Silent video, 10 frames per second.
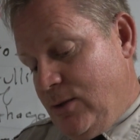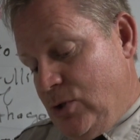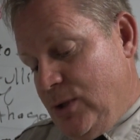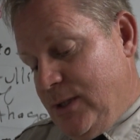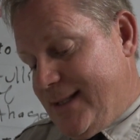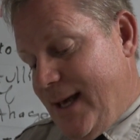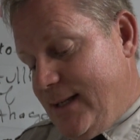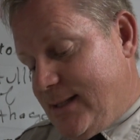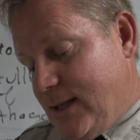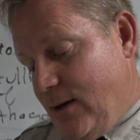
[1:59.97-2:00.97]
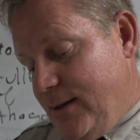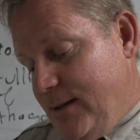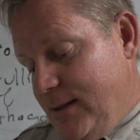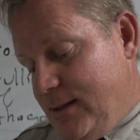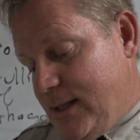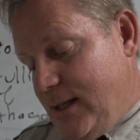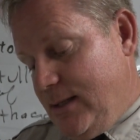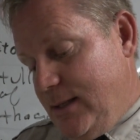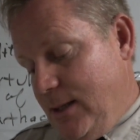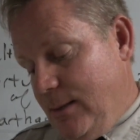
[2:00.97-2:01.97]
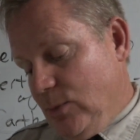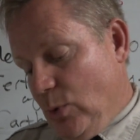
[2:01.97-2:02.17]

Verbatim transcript: Judas, not Iscariot, said unto him,